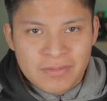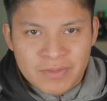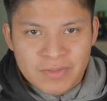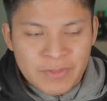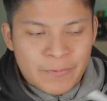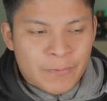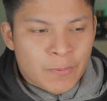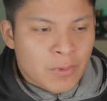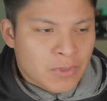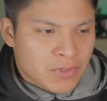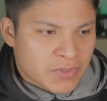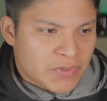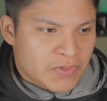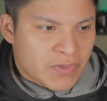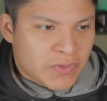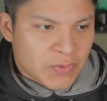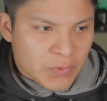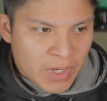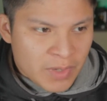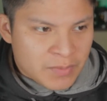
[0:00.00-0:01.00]
Sephora just
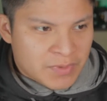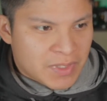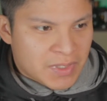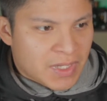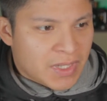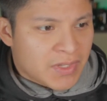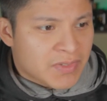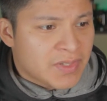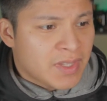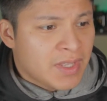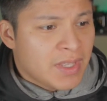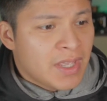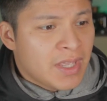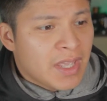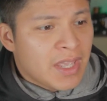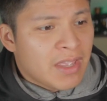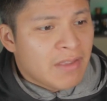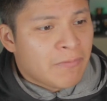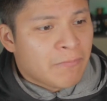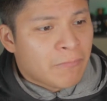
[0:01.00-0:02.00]
describes it as
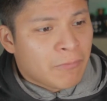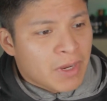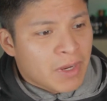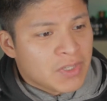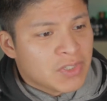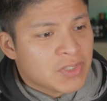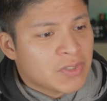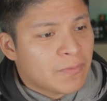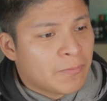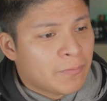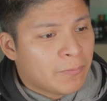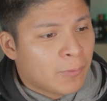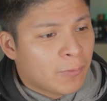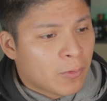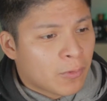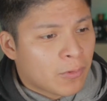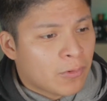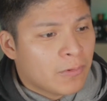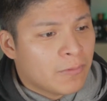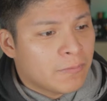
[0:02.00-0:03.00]
a fresh,
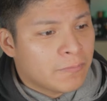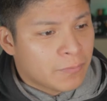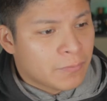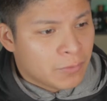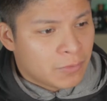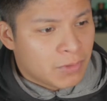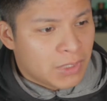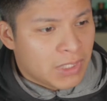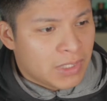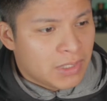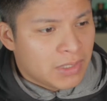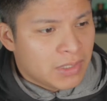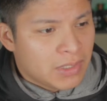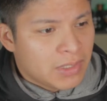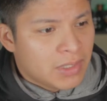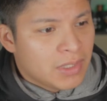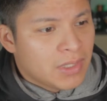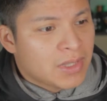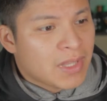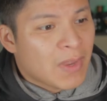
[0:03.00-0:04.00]
floral, fruity
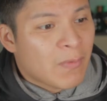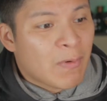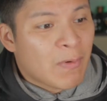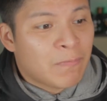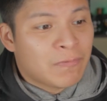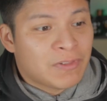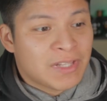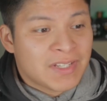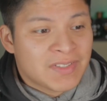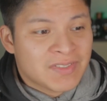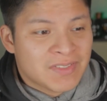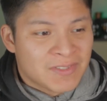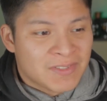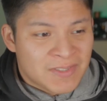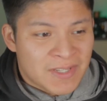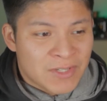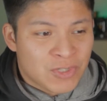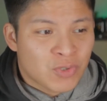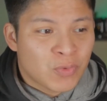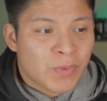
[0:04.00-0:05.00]
that reflects the
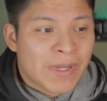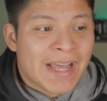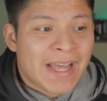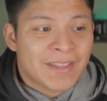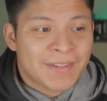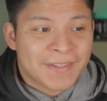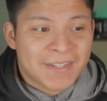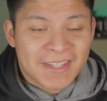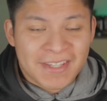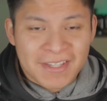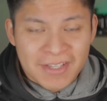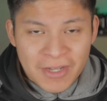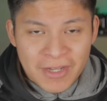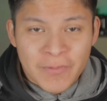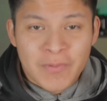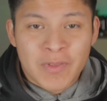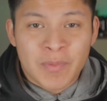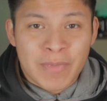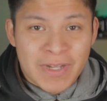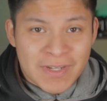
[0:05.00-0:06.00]
sensuality
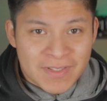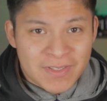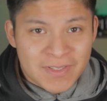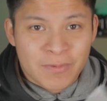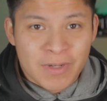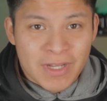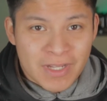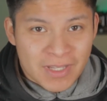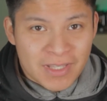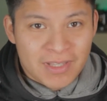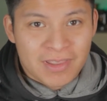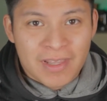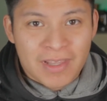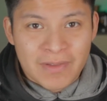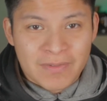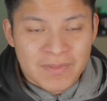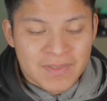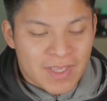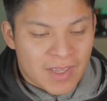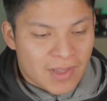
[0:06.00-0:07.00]
of the Mediterranean
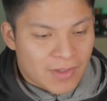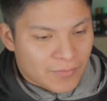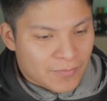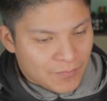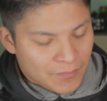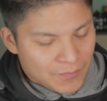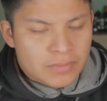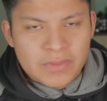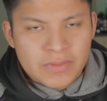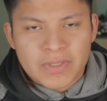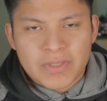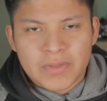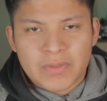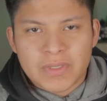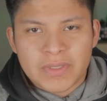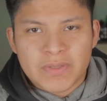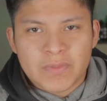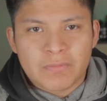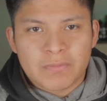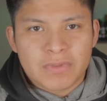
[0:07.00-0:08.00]
lifestyle. So
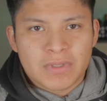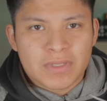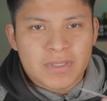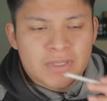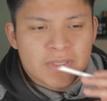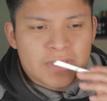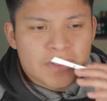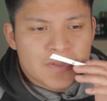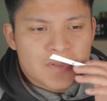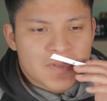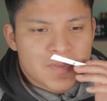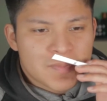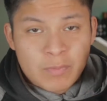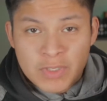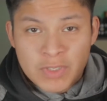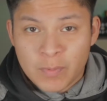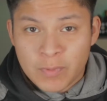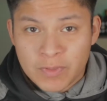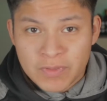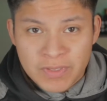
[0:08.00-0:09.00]
this one is
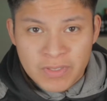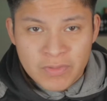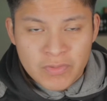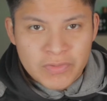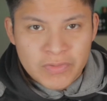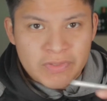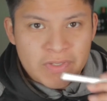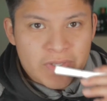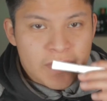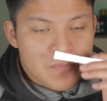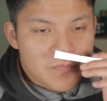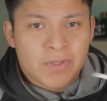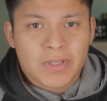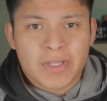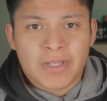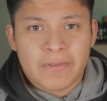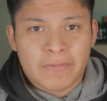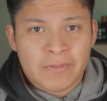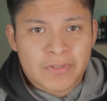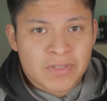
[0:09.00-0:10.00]
much more citrusy. If you're
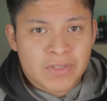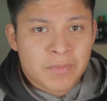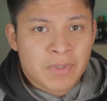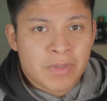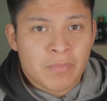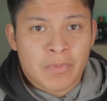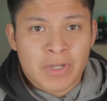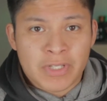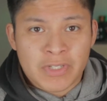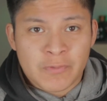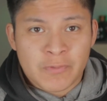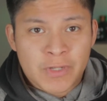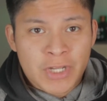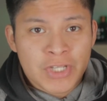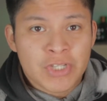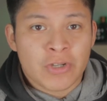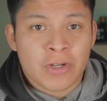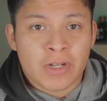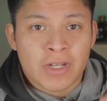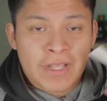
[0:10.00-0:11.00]
looking for something much
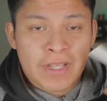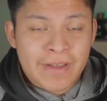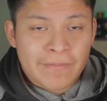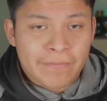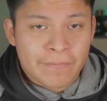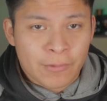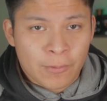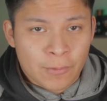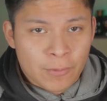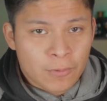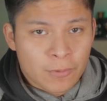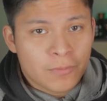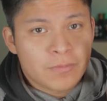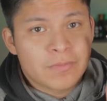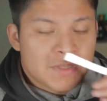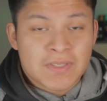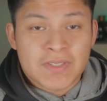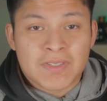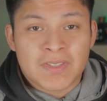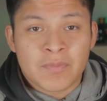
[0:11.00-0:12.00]
fresher and not floral,
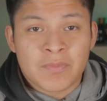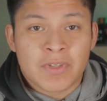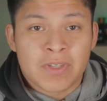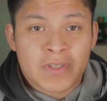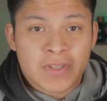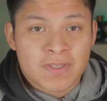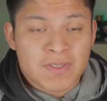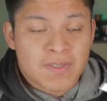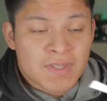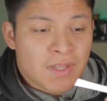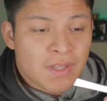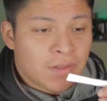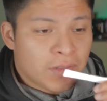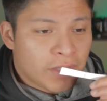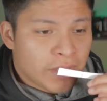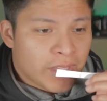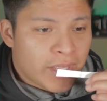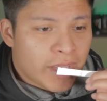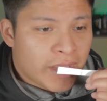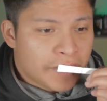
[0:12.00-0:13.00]
this is something good to take a
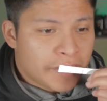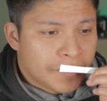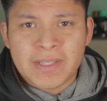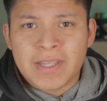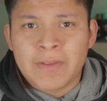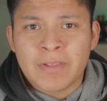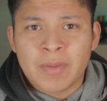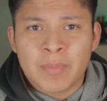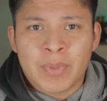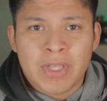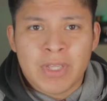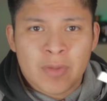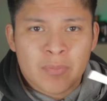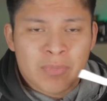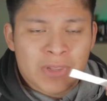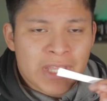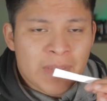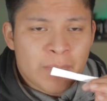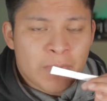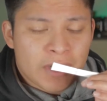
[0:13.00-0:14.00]
look at. I definitely pick
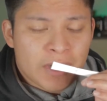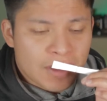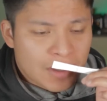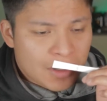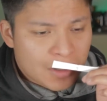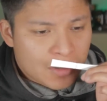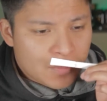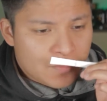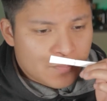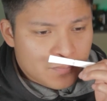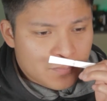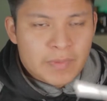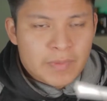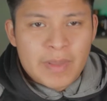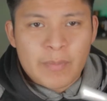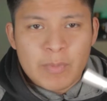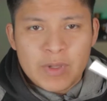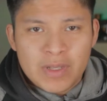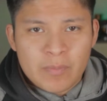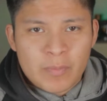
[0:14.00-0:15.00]
up lemon in here.
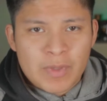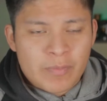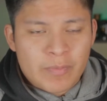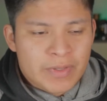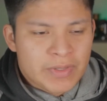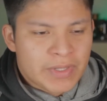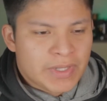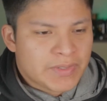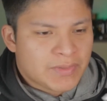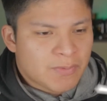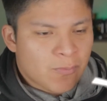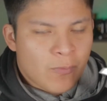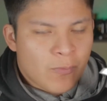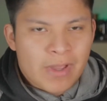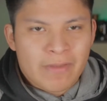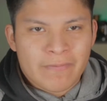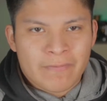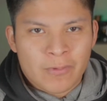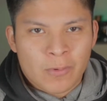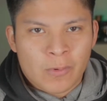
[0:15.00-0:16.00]
Lemon and maybe like some
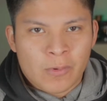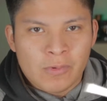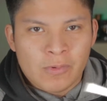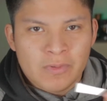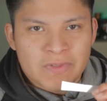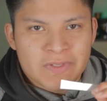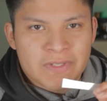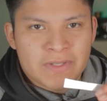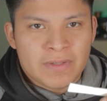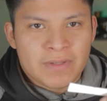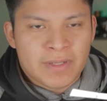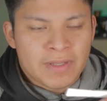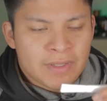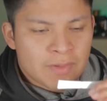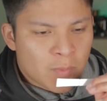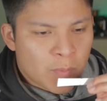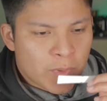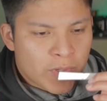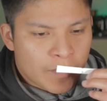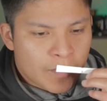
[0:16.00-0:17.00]
white florals and a
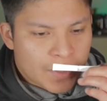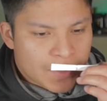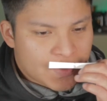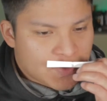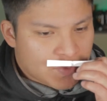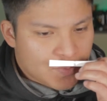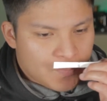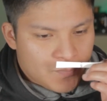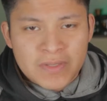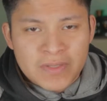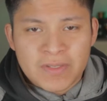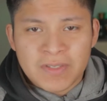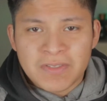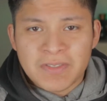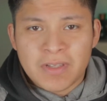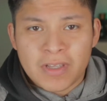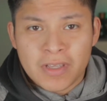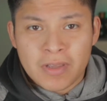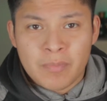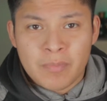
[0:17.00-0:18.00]
little bit of musk. This does
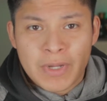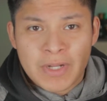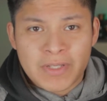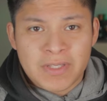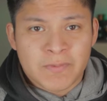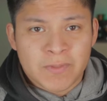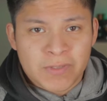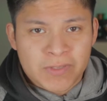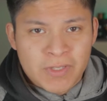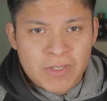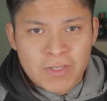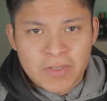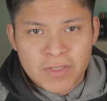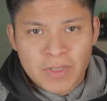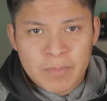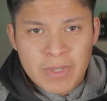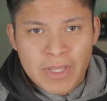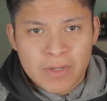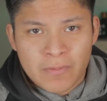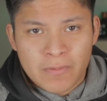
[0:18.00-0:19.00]
get compared to
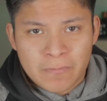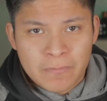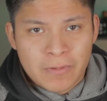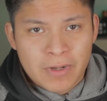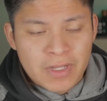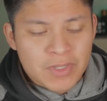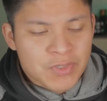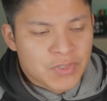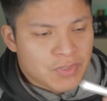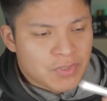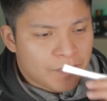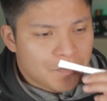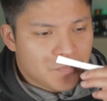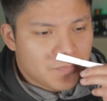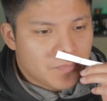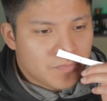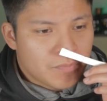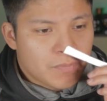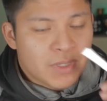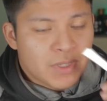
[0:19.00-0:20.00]
Versace Mano Fresh,
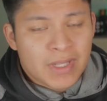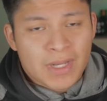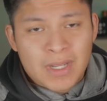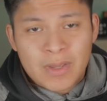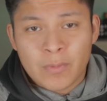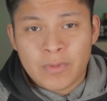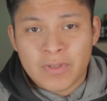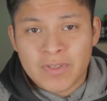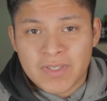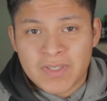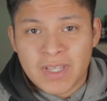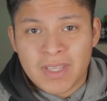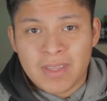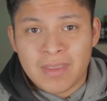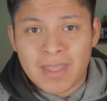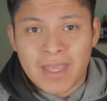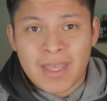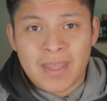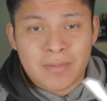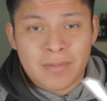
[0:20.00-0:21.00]
and I will say
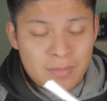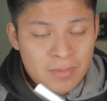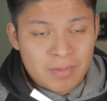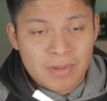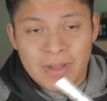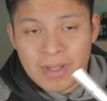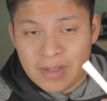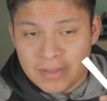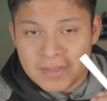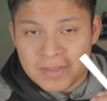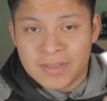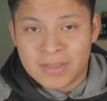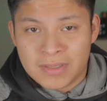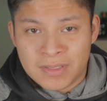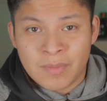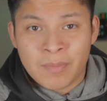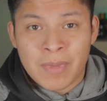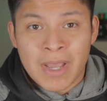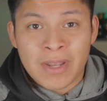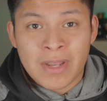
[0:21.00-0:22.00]
that
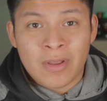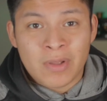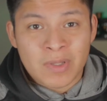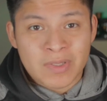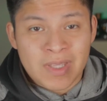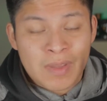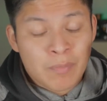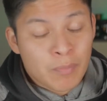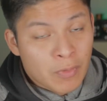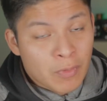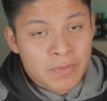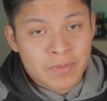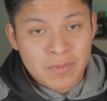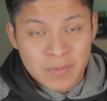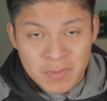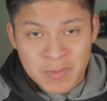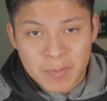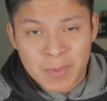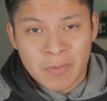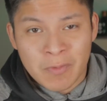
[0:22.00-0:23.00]
to my nose, they both
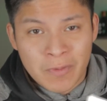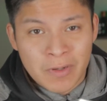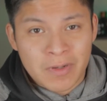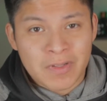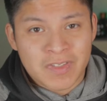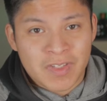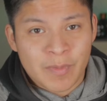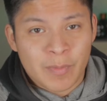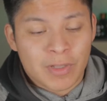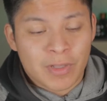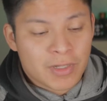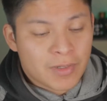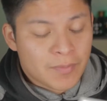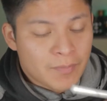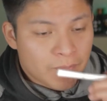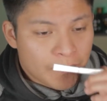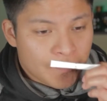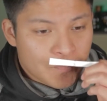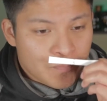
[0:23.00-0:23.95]
do smell very similar.